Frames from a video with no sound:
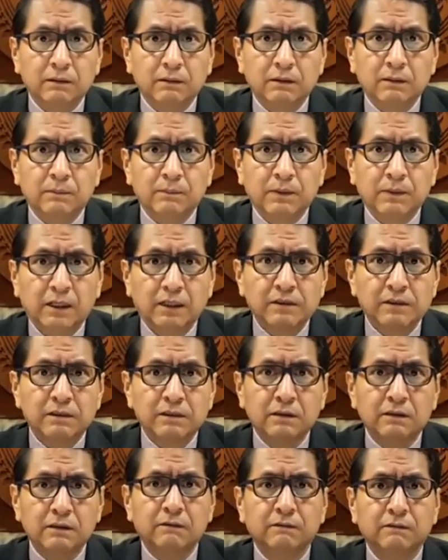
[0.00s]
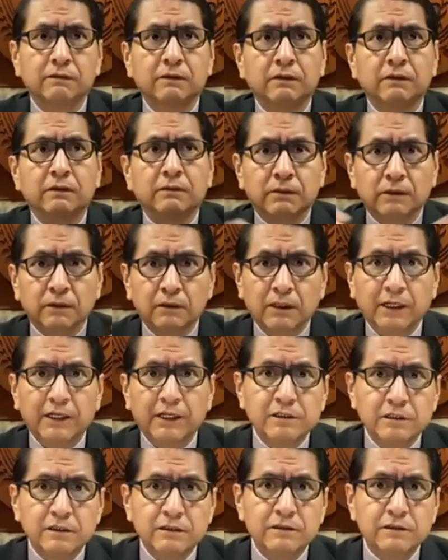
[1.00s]
their positive
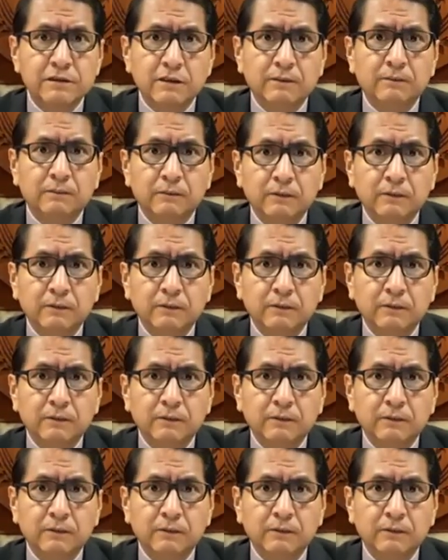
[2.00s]
relationship